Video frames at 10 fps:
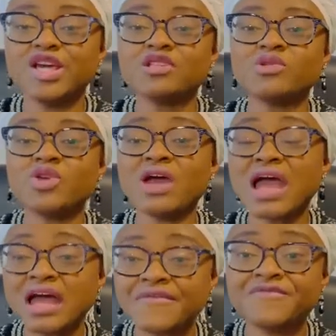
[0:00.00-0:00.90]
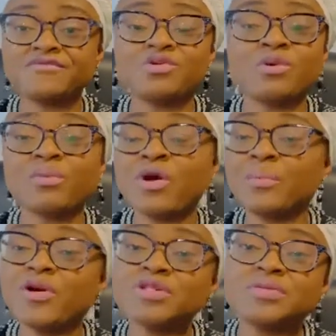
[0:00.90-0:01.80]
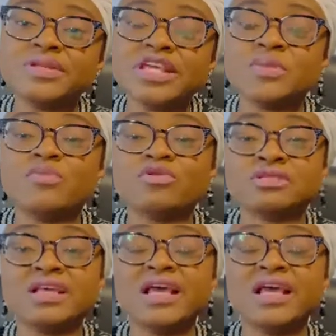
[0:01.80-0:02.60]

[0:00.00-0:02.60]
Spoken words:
So compulsorily you must